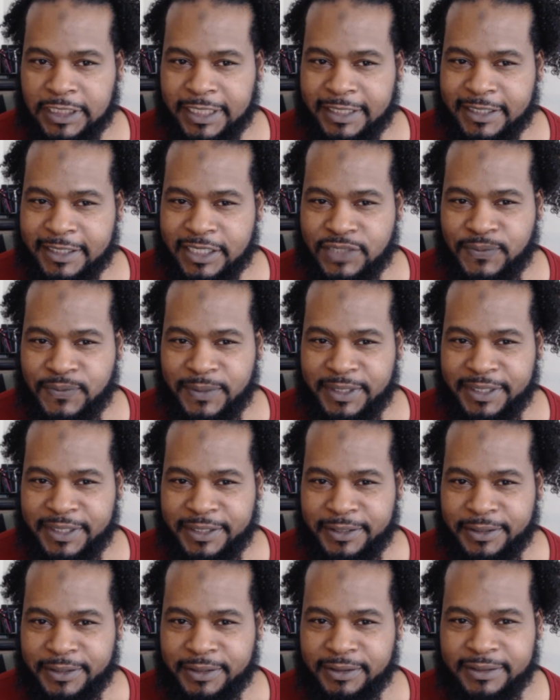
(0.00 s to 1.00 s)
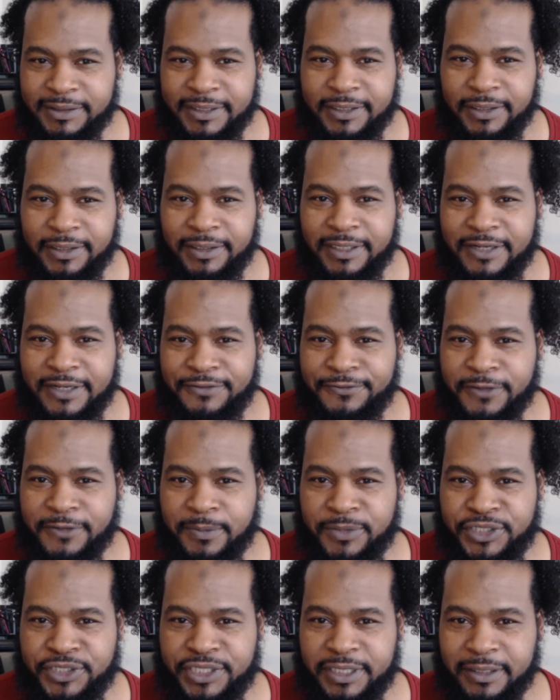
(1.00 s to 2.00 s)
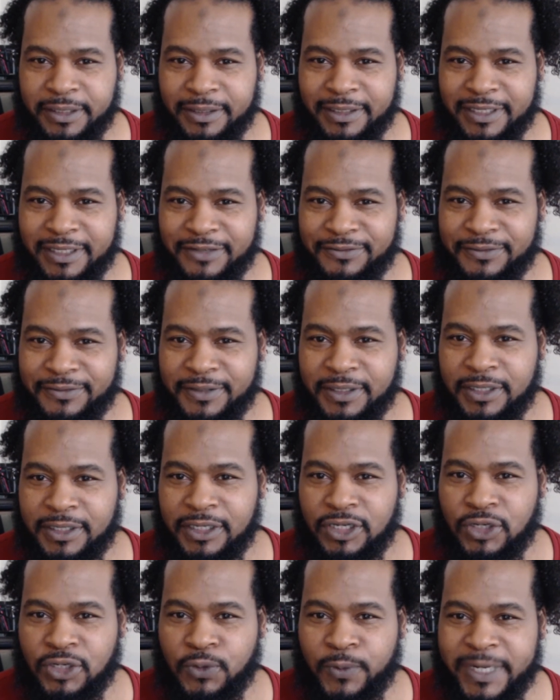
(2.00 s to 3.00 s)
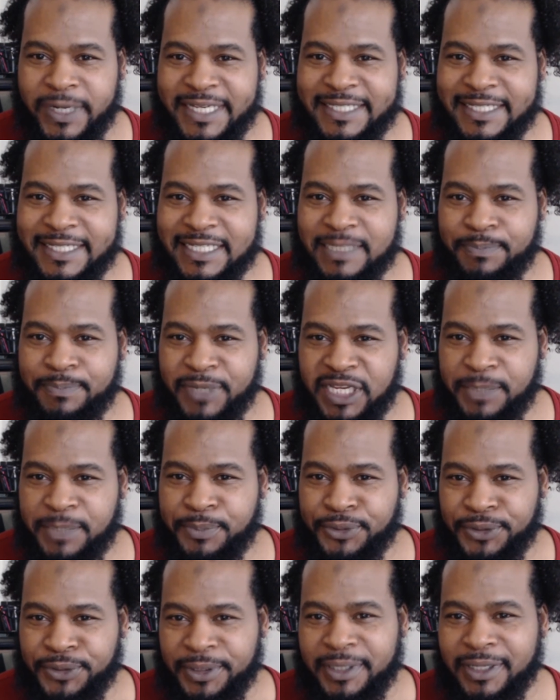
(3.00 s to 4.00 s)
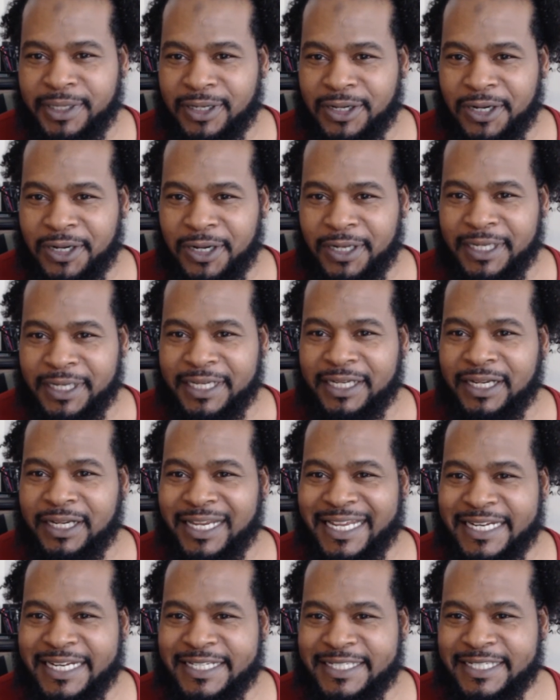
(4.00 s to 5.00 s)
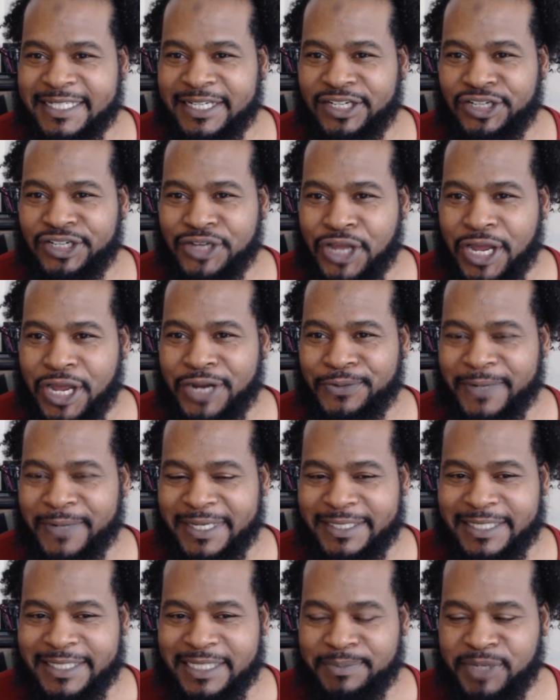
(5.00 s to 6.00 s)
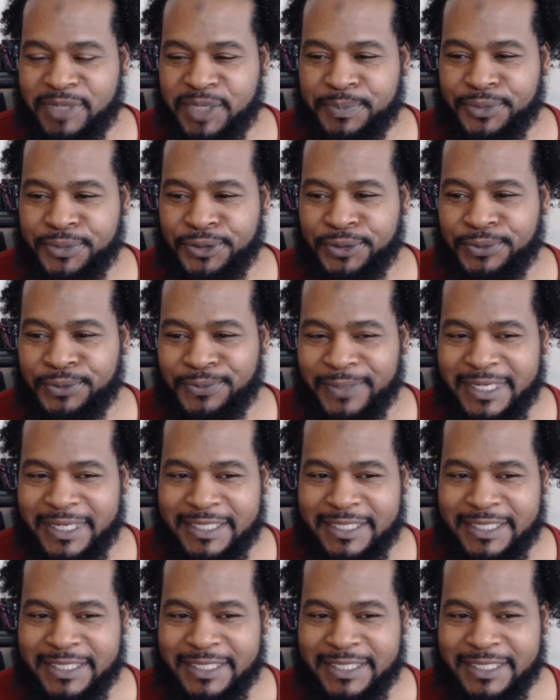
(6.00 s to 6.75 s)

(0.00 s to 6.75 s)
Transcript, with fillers: Like this one here. Little Love from Michelle Love. Racist people calling innocent non racist people